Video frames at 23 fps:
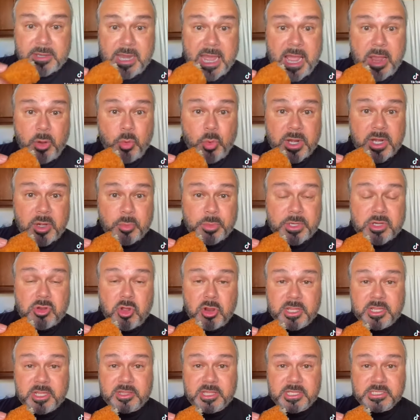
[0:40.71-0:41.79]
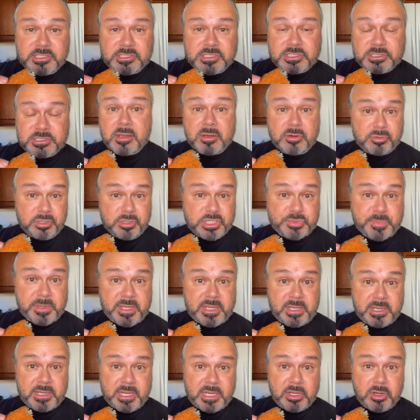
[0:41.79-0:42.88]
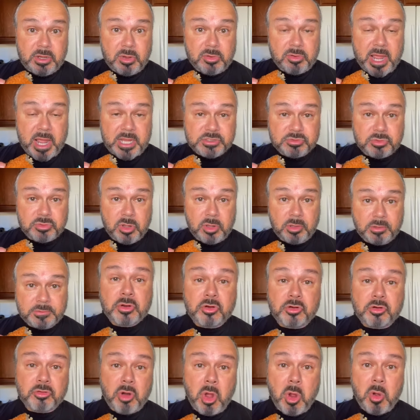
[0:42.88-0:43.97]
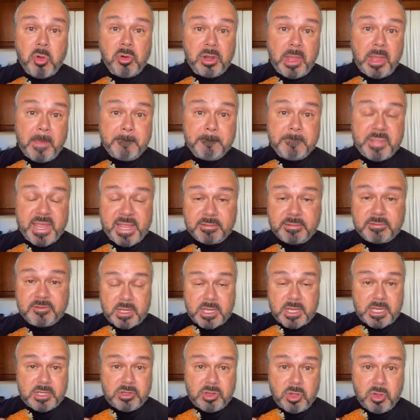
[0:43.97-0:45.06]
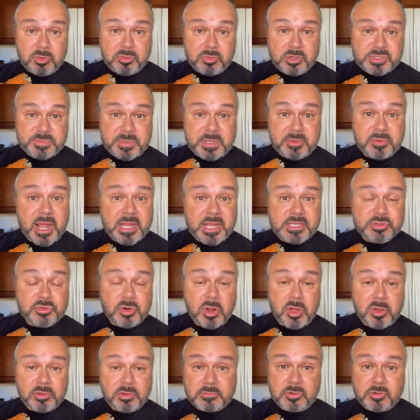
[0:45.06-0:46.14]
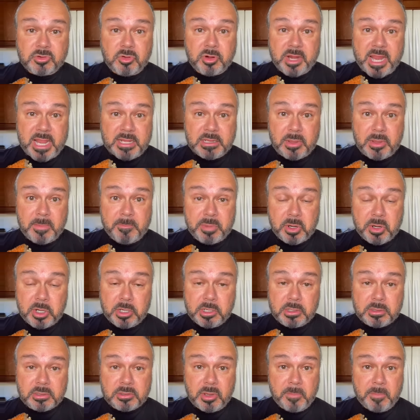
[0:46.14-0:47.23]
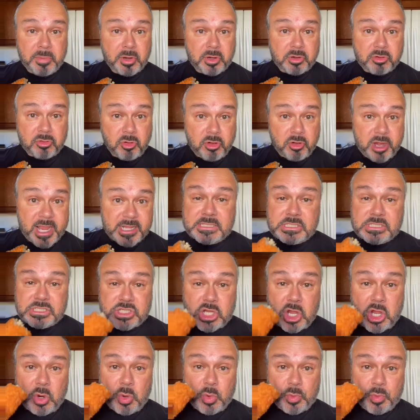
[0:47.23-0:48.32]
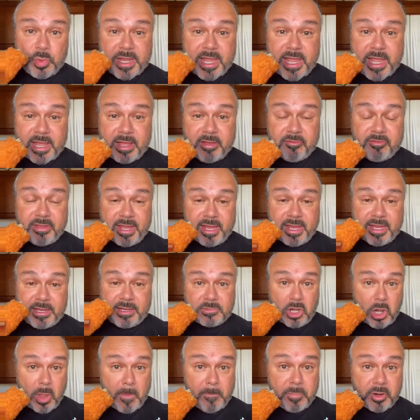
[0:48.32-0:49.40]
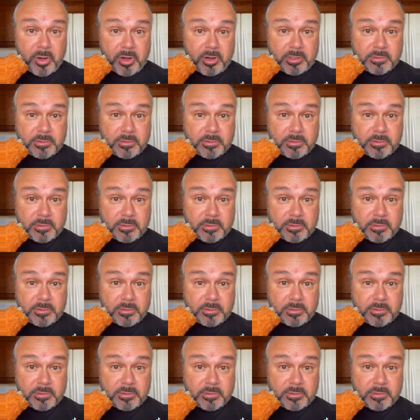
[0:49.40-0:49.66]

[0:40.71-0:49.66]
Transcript: what are we calling this? Crispy Indo rice roll? Crow lumpet Indo crispy rice roll? Croquette lemper? Lemper croquette? So we have a lemper